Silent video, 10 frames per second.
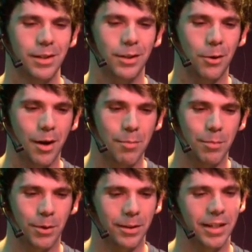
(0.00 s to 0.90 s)
growing up in
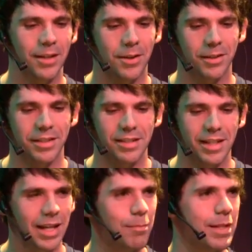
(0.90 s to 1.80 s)
Berkeley and all, and
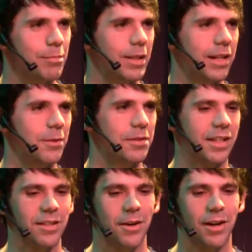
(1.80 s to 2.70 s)
seeing hippies play acoustic
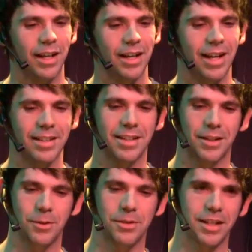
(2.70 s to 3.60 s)
guitar, I connect
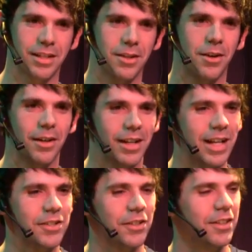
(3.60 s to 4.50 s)
acoustic guitar and
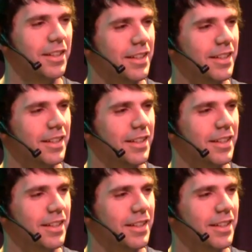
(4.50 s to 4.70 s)
nature